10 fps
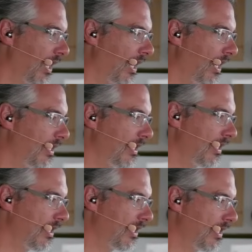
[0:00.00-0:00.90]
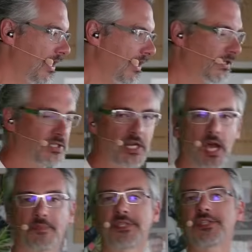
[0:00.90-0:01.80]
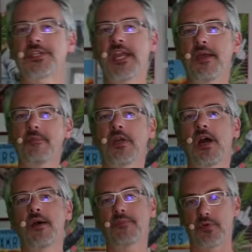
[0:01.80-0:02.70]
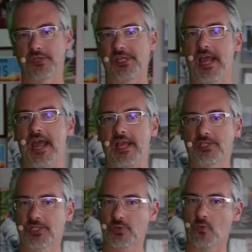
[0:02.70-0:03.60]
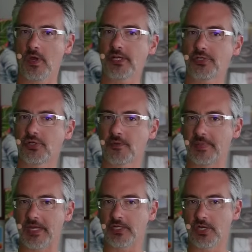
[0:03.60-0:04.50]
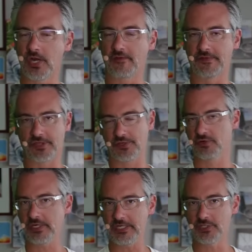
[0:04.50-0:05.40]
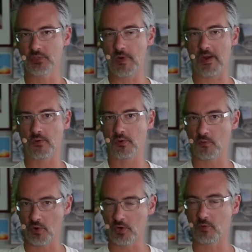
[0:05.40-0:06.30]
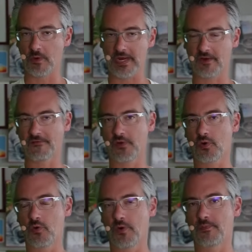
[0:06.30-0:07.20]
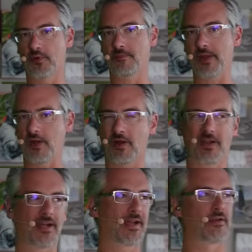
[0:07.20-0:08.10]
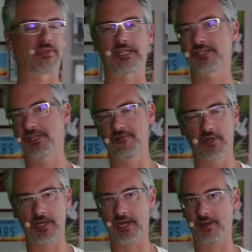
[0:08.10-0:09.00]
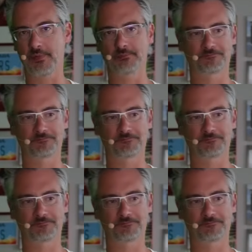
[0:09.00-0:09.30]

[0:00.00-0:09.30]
Uh, next up, Sam Gompers asks, What is your opinion of a 32 hour work week for corporate America? I don't think it's ever going to happen.